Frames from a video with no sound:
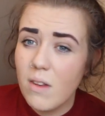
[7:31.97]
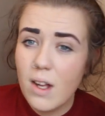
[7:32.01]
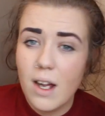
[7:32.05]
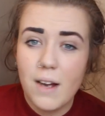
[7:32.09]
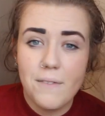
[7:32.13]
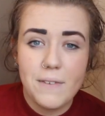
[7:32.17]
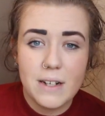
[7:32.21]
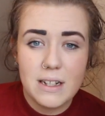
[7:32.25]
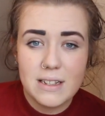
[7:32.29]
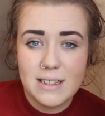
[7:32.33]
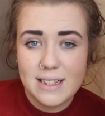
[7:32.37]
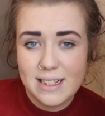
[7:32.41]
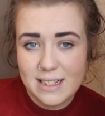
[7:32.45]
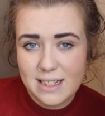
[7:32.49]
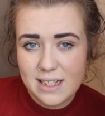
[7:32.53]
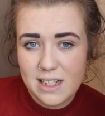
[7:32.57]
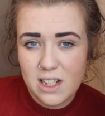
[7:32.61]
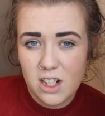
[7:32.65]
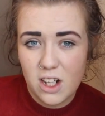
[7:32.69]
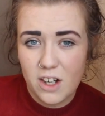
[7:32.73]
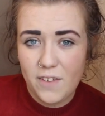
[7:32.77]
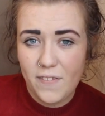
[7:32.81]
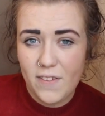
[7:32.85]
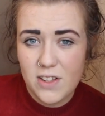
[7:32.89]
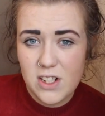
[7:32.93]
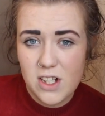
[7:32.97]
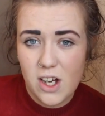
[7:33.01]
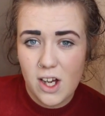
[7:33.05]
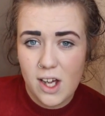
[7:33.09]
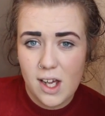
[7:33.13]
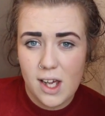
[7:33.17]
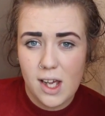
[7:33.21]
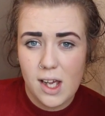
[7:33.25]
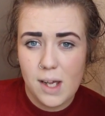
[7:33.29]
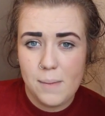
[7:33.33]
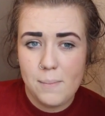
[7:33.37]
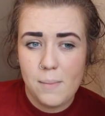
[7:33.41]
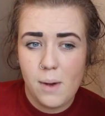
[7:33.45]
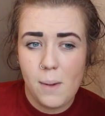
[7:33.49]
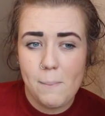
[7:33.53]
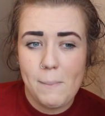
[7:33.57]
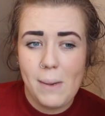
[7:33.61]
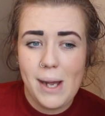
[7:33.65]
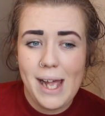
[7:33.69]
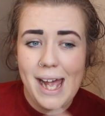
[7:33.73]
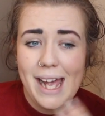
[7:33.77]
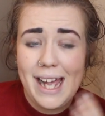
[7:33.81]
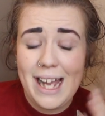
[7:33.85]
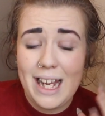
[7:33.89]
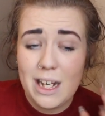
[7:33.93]
I felt dizzy a lot of the time.
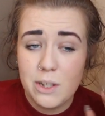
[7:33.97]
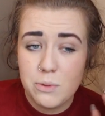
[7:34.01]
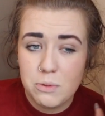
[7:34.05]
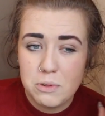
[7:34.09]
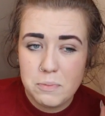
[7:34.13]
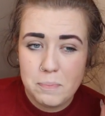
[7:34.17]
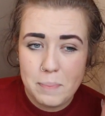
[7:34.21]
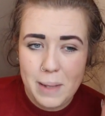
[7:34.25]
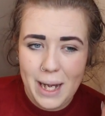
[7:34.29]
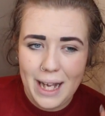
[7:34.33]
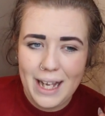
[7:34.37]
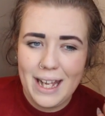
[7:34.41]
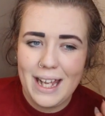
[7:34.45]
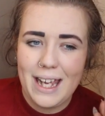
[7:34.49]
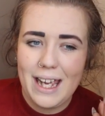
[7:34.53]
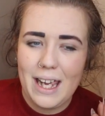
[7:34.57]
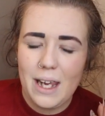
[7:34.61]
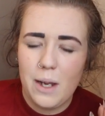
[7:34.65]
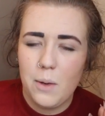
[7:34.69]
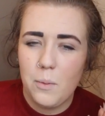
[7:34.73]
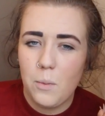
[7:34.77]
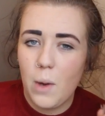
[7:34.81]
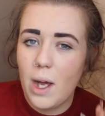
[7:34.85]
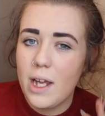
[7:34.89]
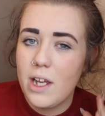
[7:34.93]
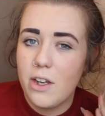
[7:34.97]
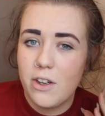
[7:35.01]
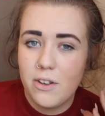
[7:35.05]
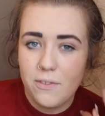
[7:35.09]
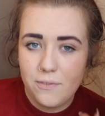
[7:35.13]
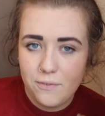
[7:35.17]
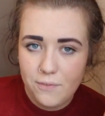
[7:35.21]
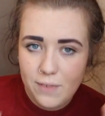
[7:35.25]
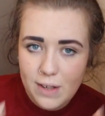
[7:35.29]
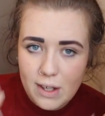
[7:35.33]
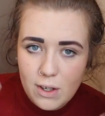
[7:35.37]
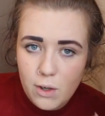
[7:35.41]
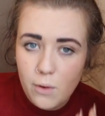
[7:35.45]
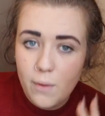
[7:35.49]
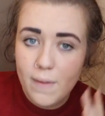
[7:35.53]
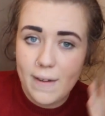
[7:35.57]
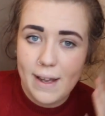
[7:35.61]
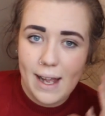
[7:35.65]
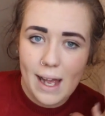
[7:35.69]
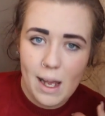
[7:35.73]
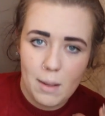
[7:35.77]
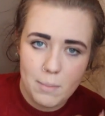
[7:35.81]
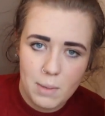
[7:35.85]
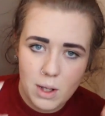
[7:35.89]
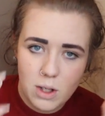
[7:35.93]
My head was banging where you could feel the
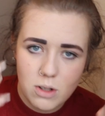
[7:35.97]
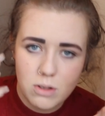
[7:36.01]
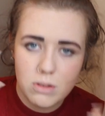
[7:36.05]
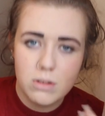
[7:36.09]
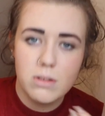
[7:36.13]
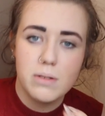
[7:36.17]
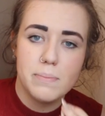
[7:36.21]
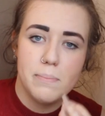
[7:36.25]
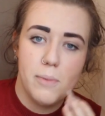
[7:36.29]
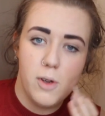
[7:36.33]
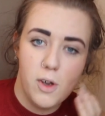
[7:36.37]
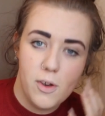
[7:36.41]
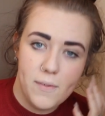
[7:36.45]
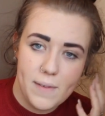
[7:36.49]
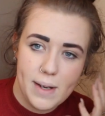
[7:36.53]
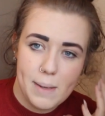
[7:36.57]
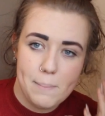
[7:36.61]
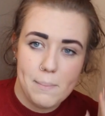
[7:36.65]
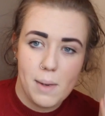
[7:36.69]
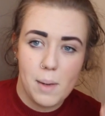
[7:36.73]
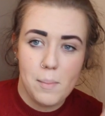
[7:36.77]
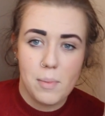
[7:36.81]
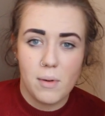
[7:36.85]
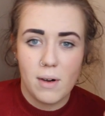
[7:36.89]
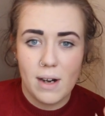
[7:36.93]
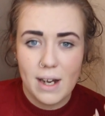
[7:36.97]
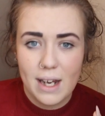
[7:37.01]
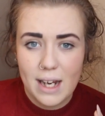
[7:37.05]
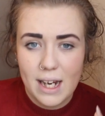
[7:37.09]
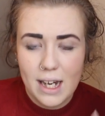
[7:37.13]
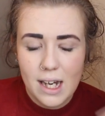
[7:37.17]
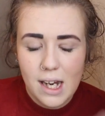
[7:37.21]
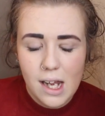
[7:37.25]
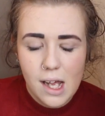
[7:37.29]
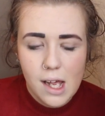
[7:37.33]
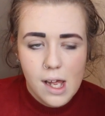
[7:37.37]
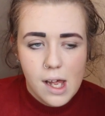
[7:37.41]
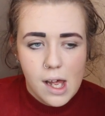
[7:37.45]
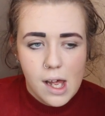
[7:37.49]
chemicals moving in my brain.